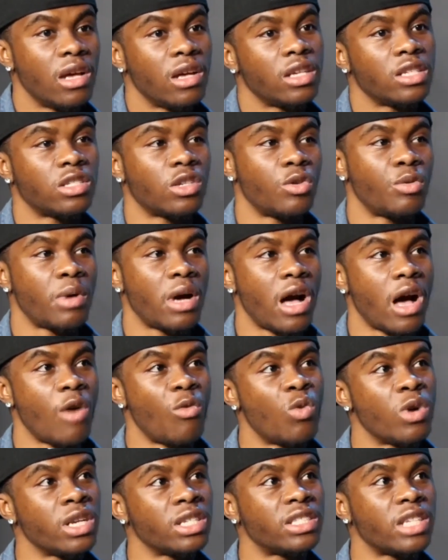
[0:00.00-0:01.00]
So I
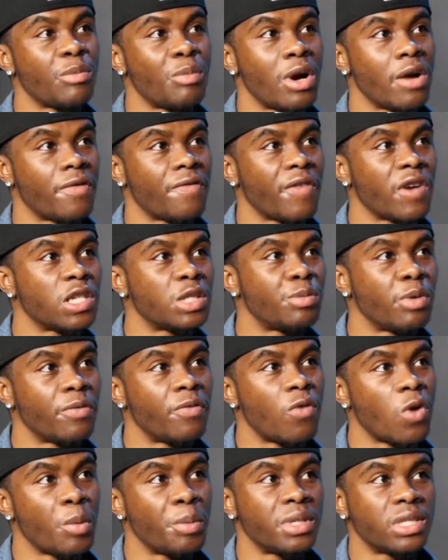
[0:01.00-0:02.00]
want to say my first
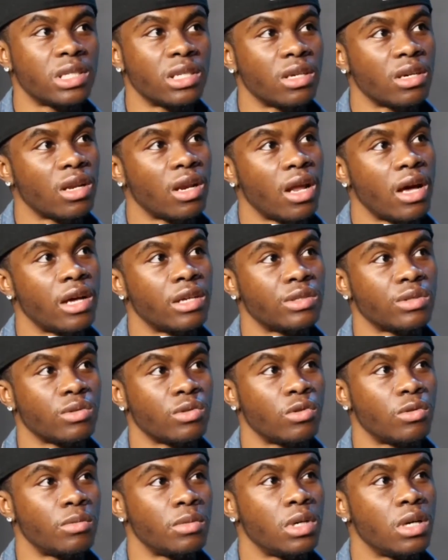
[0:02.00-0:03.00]
performance in the
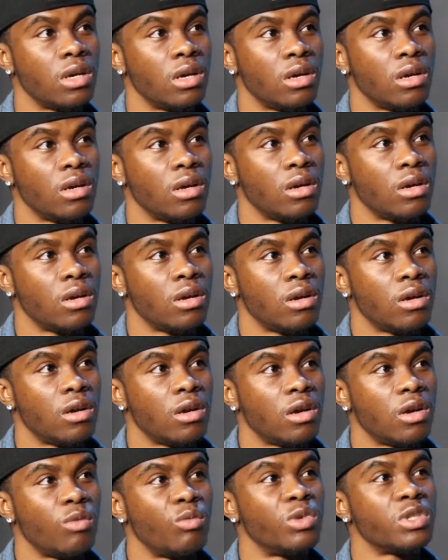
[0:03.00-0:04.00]
classroom
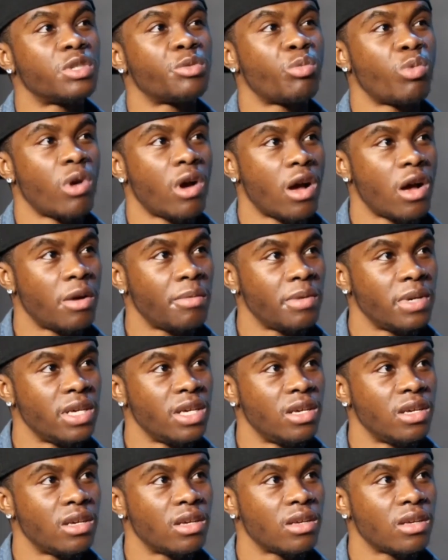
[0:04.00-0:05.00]
was
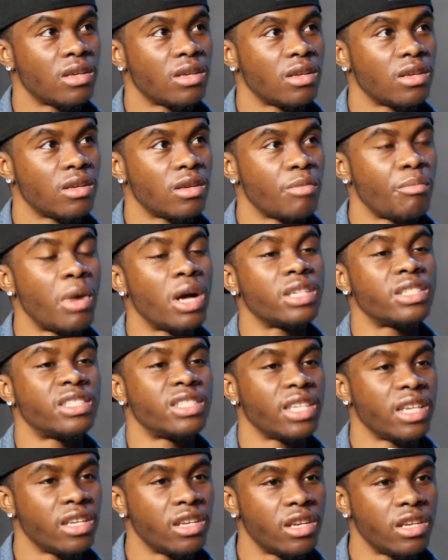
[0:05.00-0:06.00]
probably my
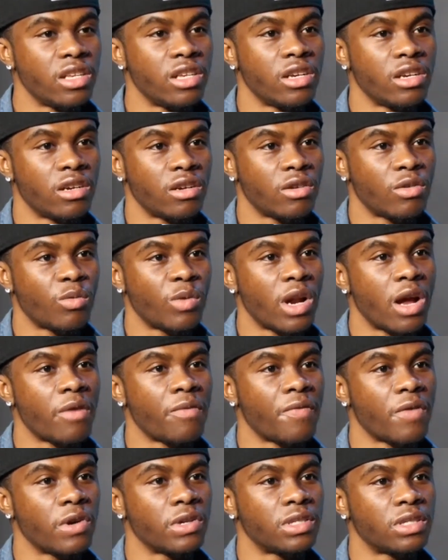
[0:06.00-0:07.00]
senior year when I
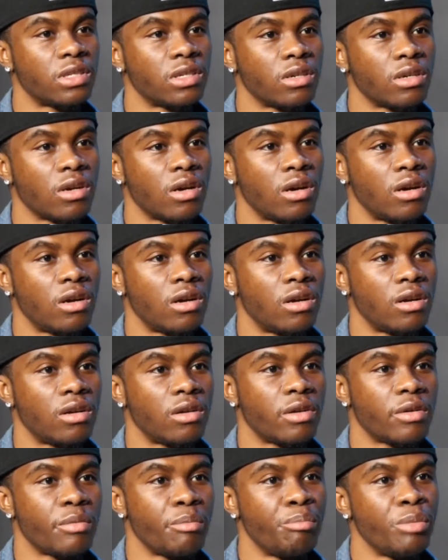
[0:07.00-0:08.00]
first took
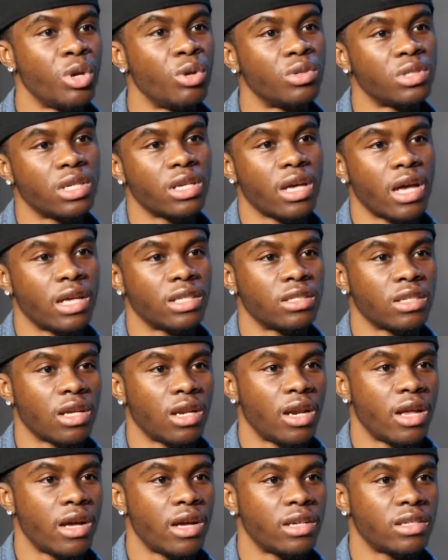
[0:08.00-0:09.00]
music as a
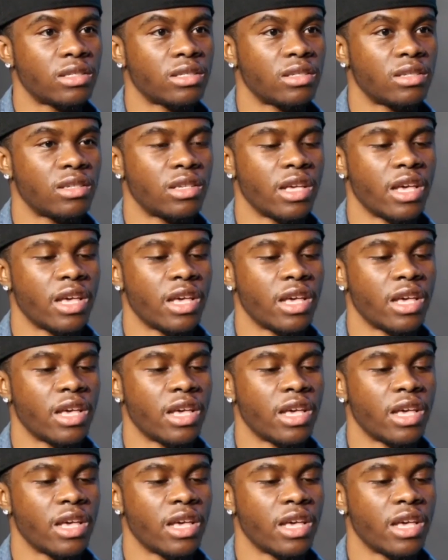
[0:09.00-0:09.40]
class.